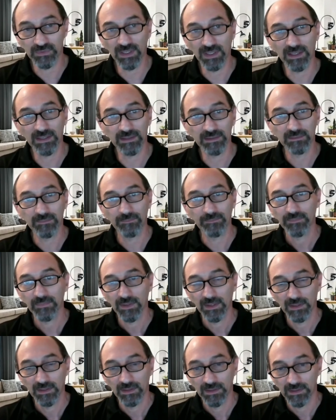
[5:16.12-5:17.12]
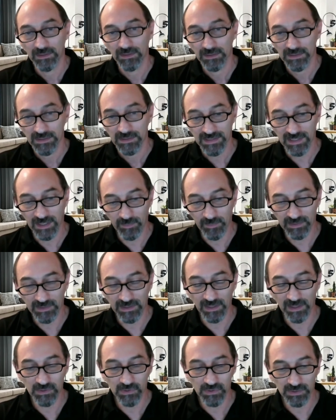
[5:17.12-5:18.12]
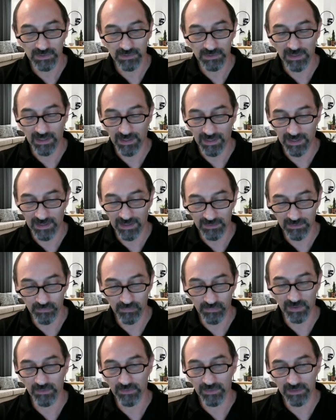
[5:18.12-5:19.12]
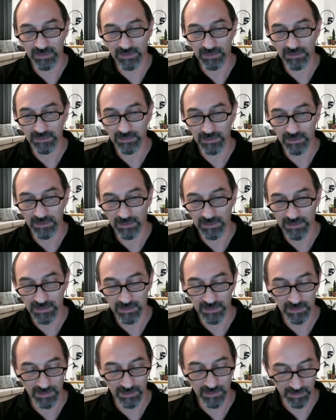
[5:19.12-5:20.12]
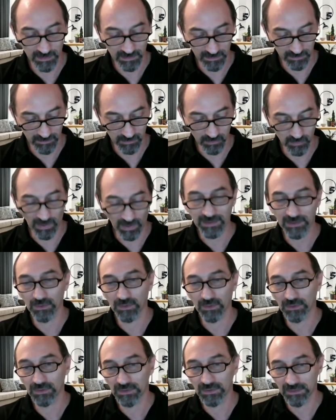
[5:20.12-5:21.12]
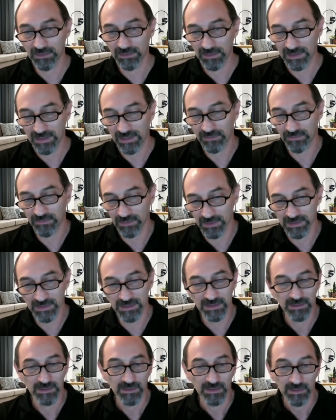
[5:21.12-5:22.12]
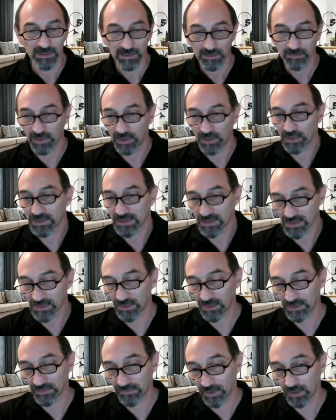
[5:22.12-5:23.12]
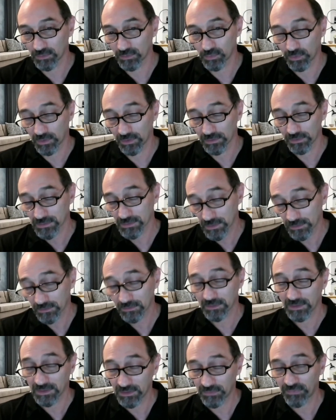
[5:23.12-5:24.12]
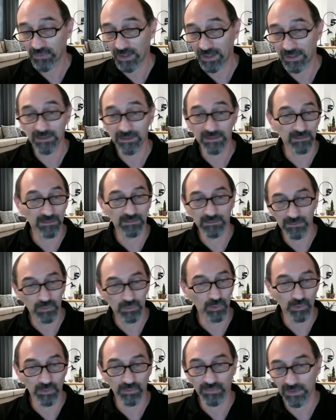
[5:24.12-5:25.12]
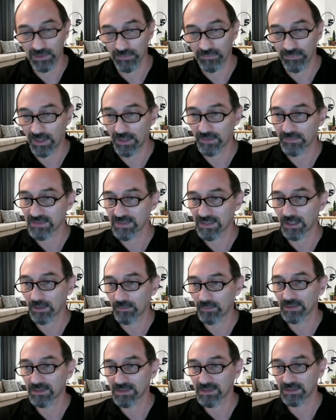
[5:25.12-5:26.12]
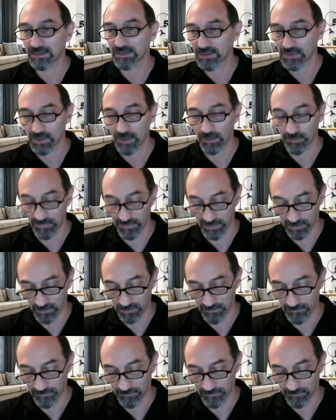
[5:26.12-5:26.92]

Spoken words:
done segmentation at very granular levels, because it's a lot of hard work. So they define 2, 3, 5 segments and stop there.